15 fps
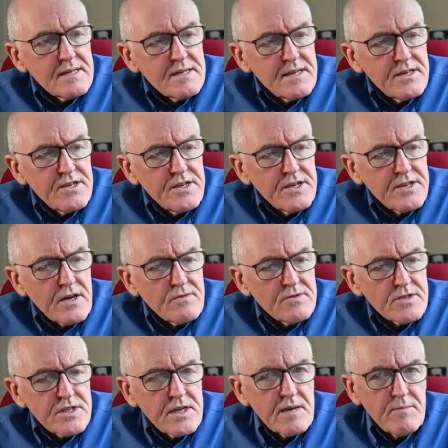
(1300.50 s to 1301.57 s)
you
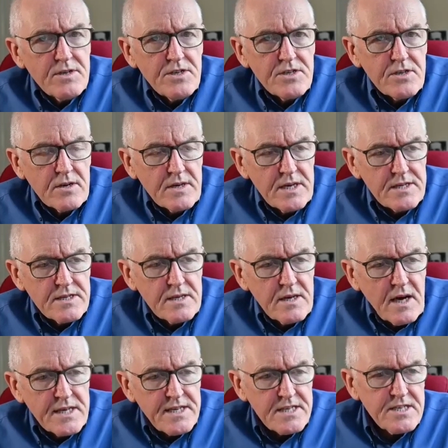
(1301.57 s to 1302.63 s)
don't see images on it.
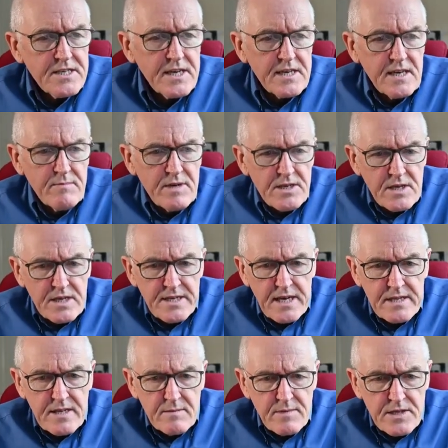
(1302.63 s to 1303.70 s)
I did see an image, a
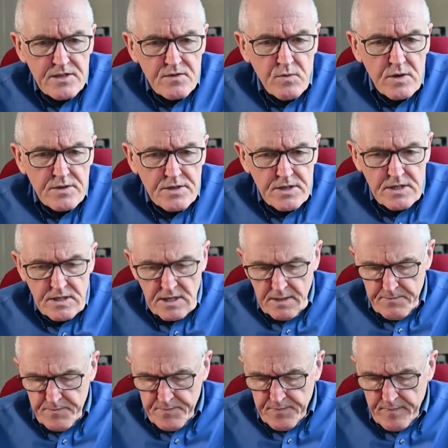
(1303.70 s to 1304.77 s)
death image once.
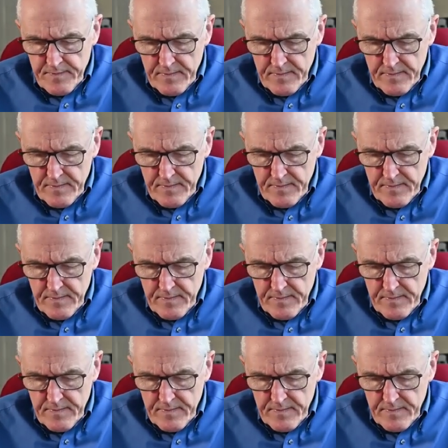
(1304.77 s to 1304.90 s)
A